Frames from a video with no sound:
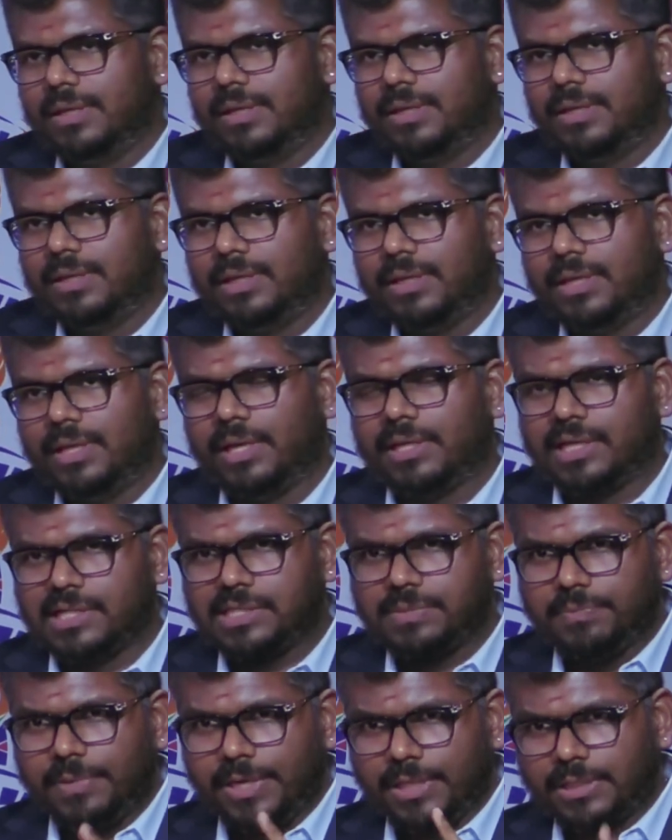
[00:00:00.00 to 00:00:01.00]
It
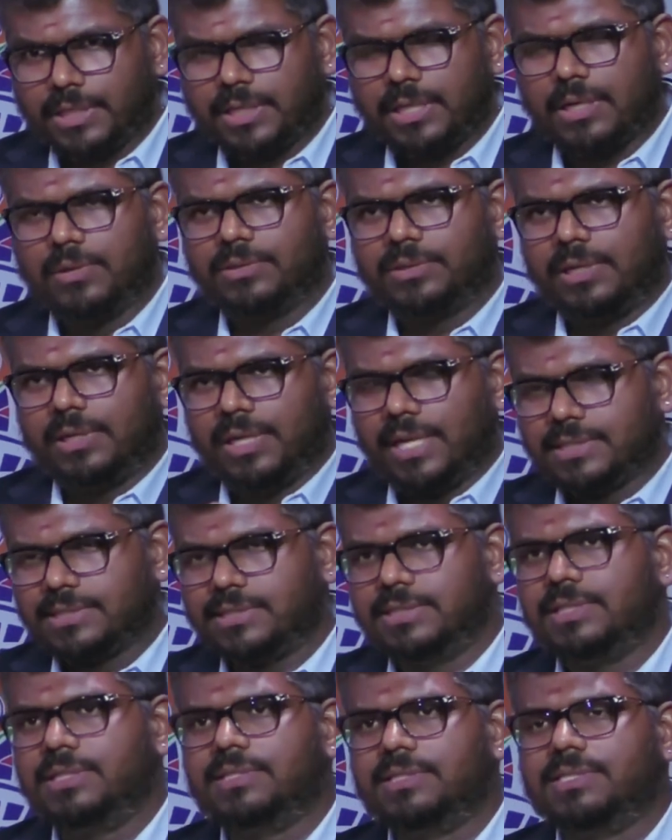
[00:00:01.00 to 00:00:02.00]
has meted out the
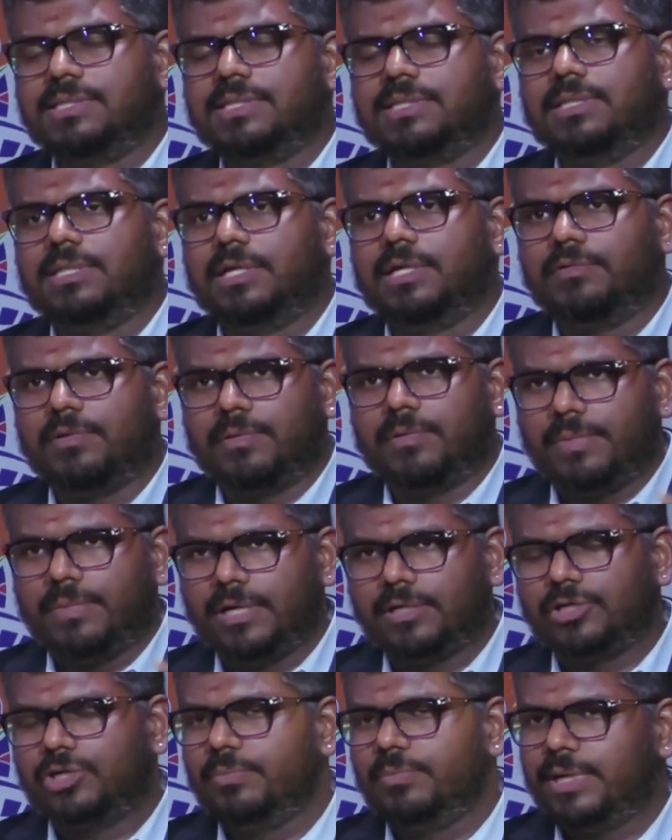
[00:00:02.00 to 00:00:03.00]
lessons that were meant
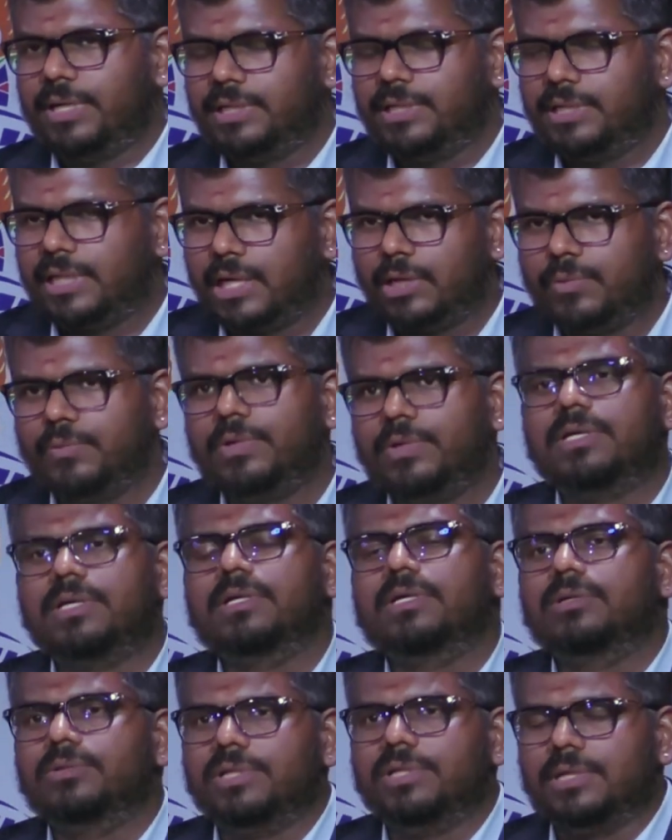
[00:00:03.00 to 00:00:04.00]
to be
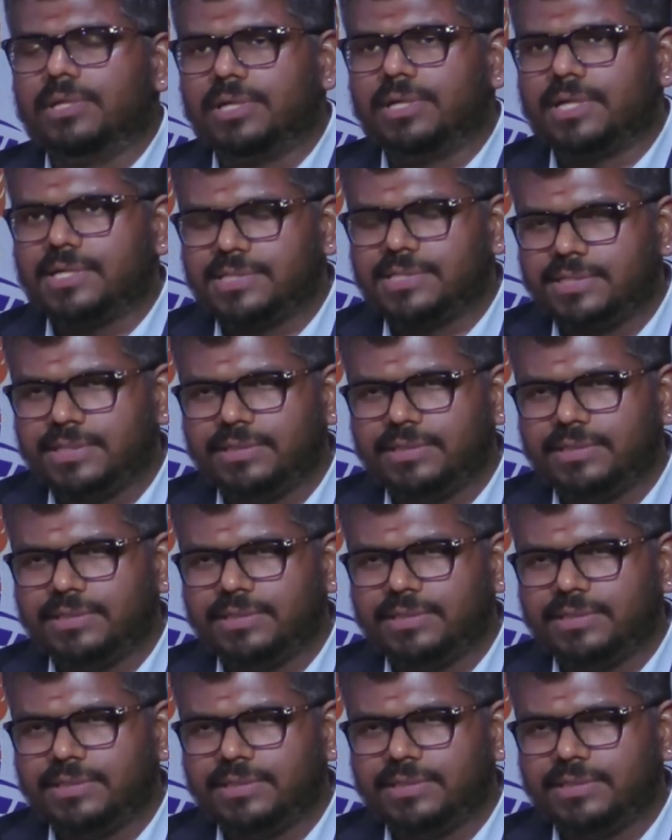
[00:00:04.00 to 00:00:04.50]
delivered to the aggressor,